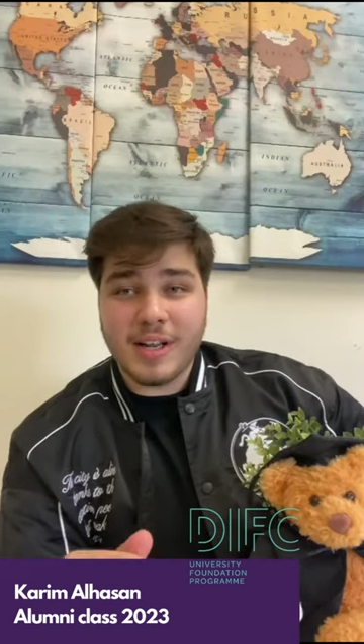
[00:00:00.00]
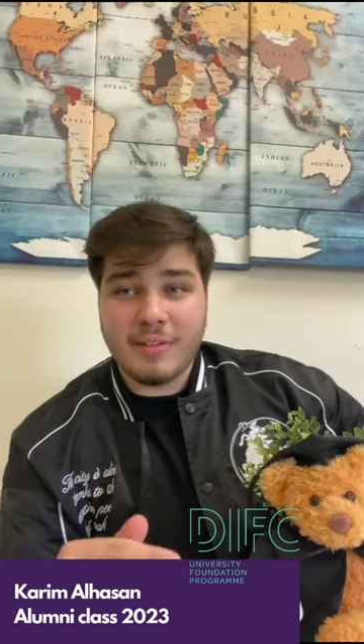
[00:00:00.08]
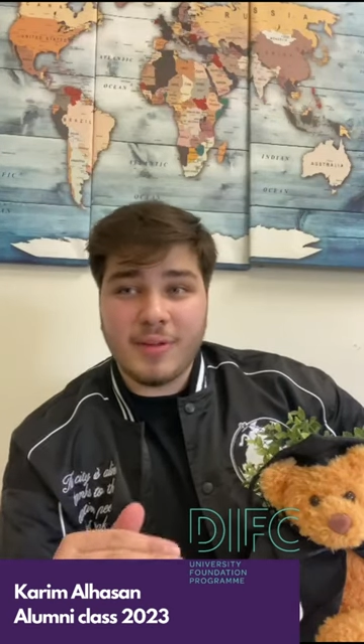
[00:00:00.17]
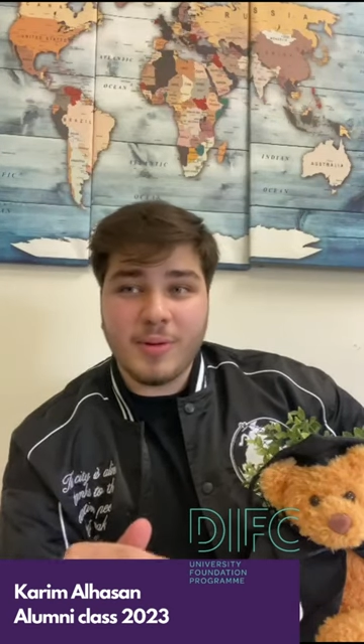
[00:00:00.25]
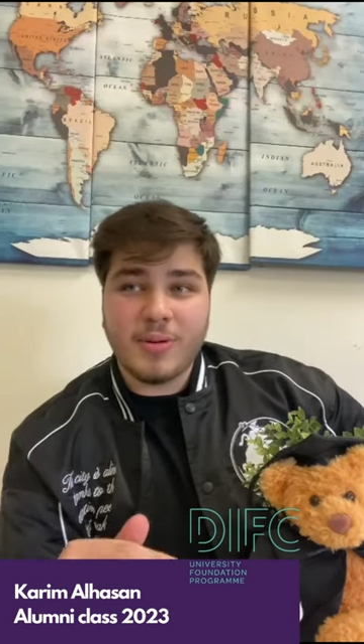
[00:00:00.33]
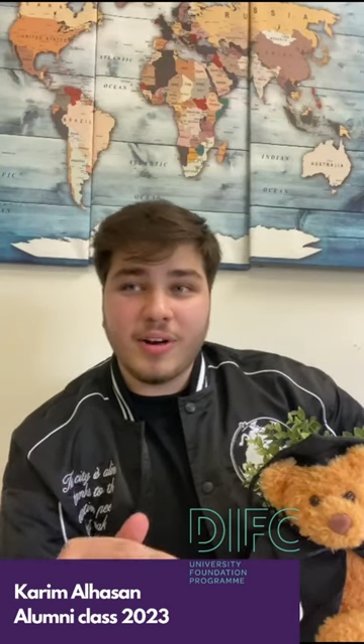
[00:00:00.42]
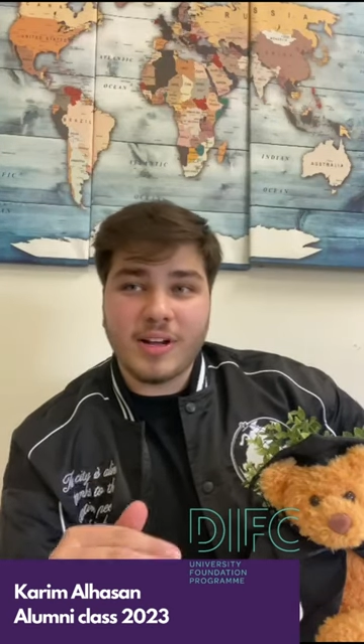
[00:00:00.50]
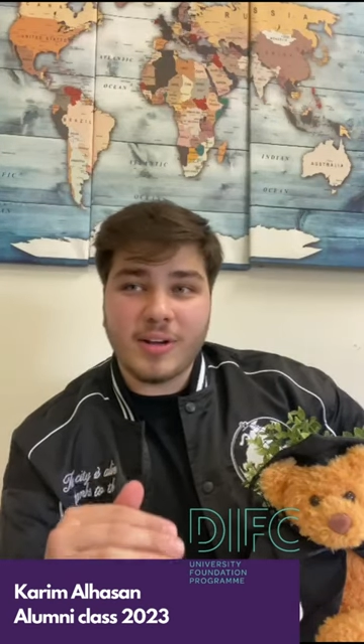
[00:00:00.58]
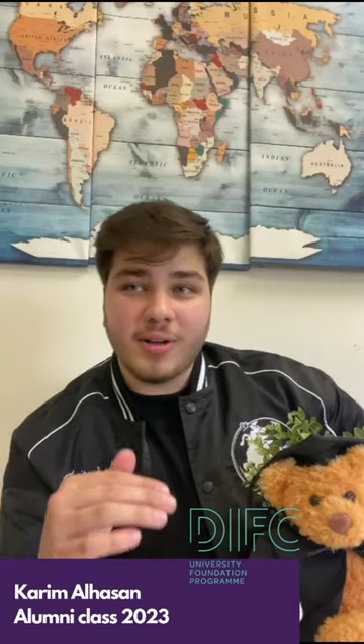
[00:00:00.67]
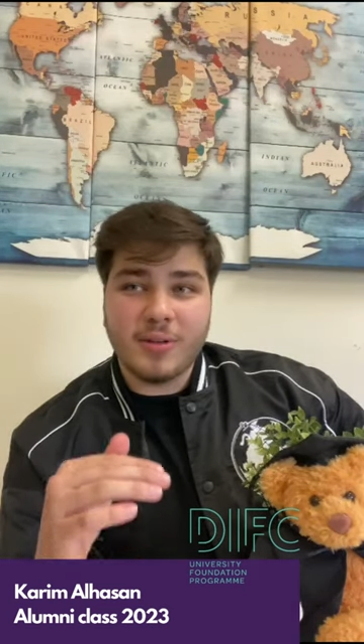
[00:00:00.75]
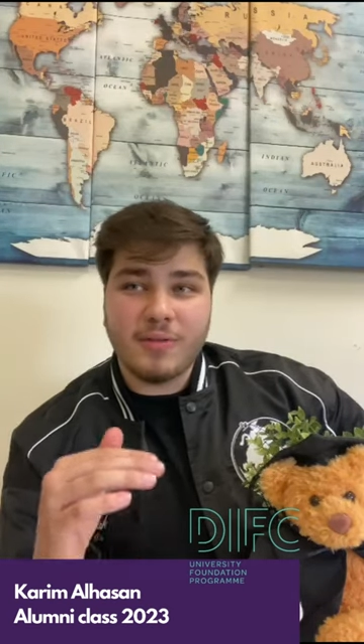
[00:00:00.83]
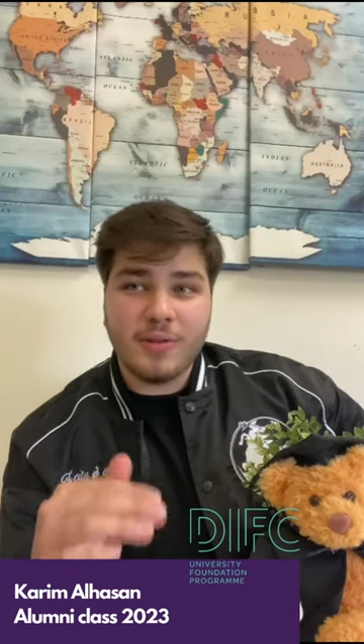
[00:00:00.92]
if you want a
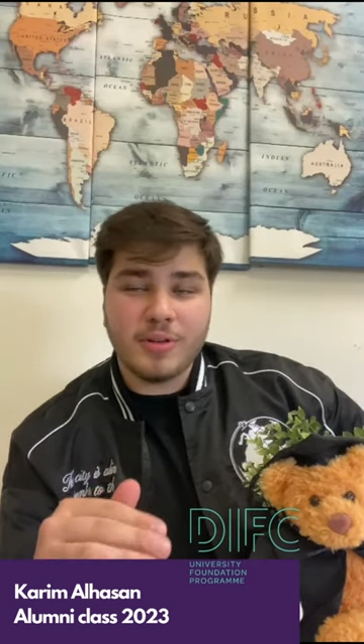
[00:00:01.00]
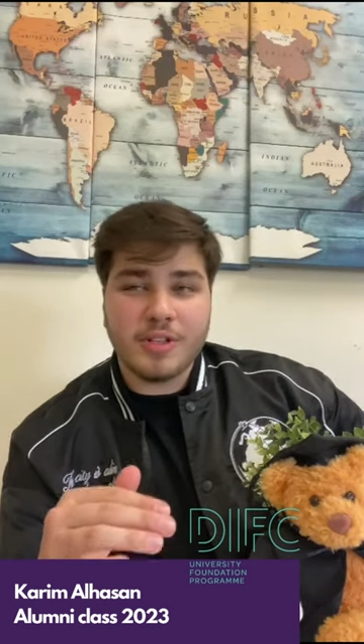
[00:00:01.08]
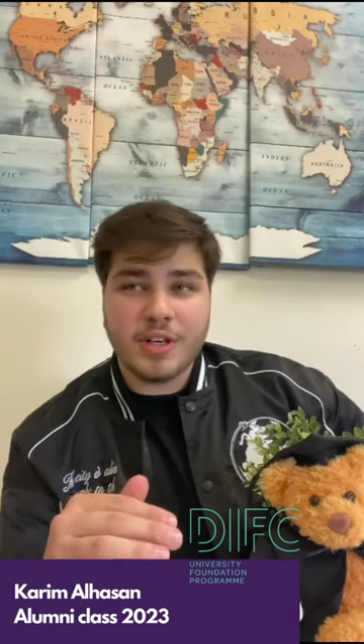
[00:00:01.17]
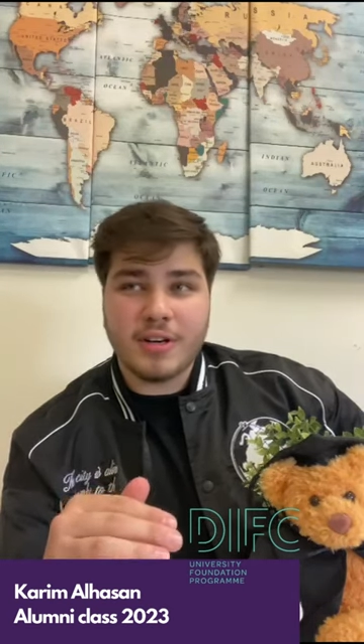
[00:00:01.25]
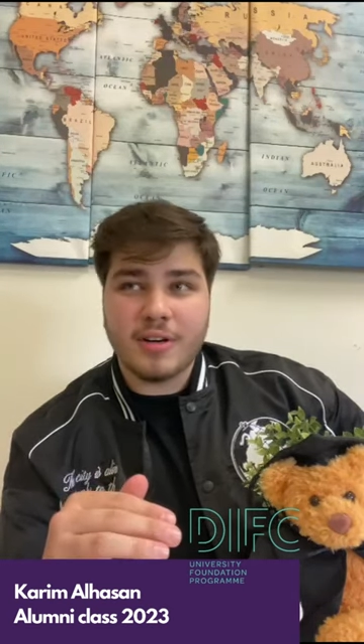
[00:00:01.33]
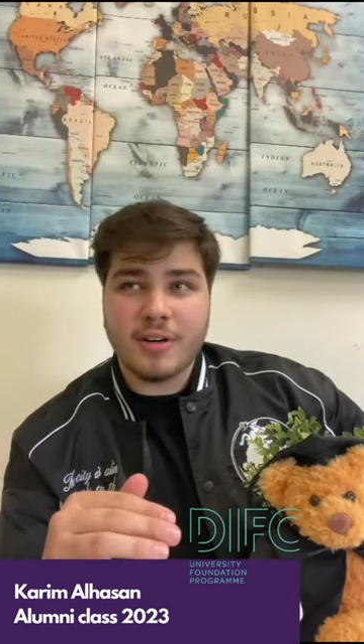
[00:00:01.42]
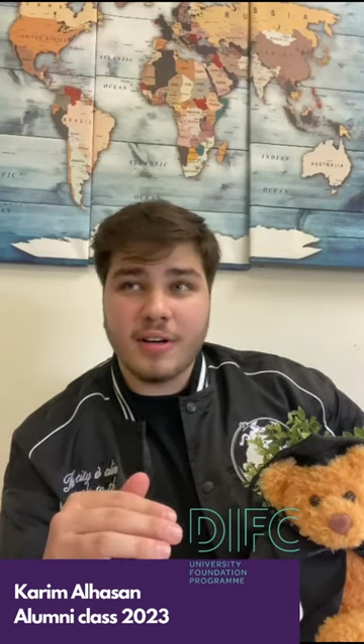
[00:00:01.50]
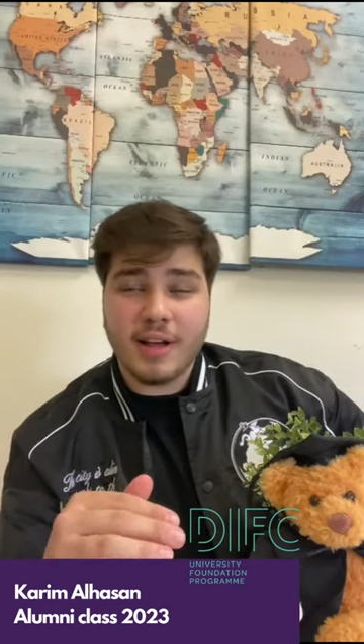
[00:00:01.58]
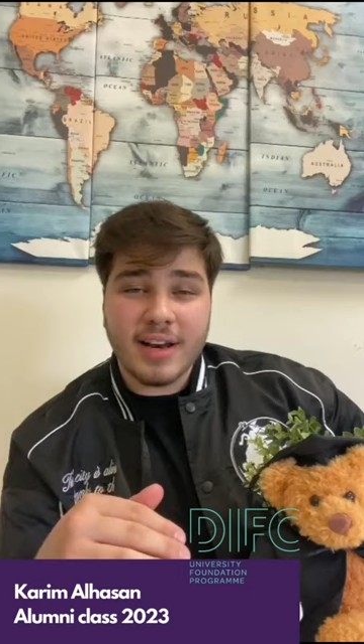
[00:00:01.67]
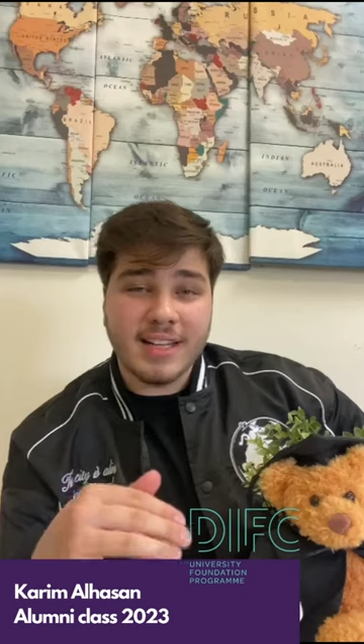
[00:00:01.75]
good future and